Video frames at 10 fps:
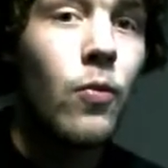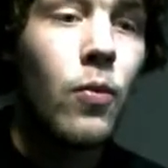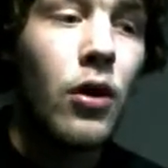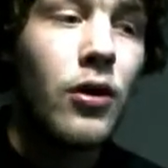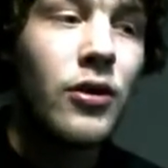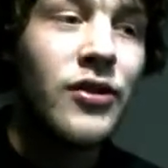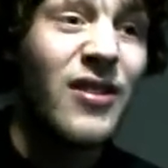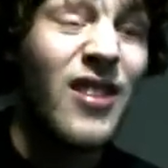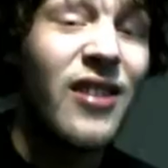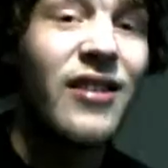what
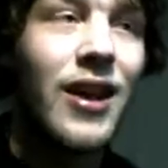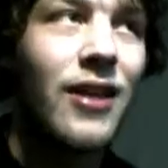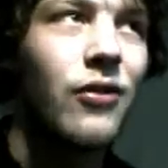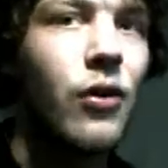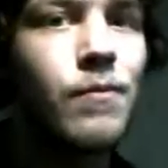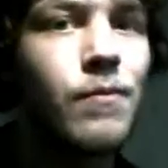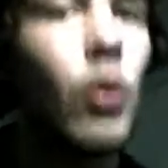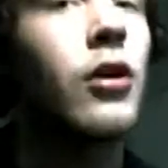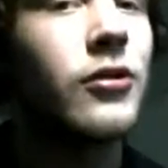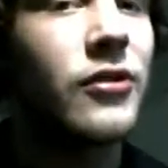consciousness is or
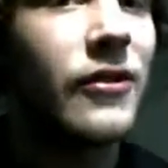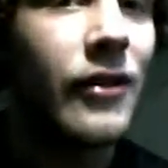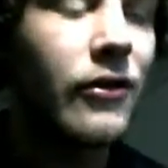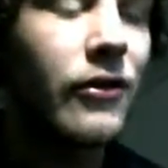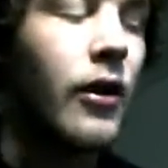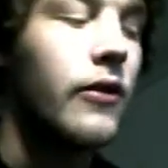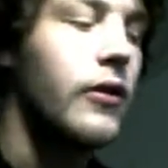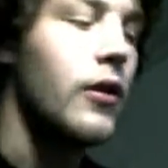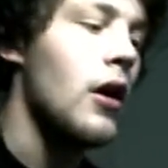what consciousness does.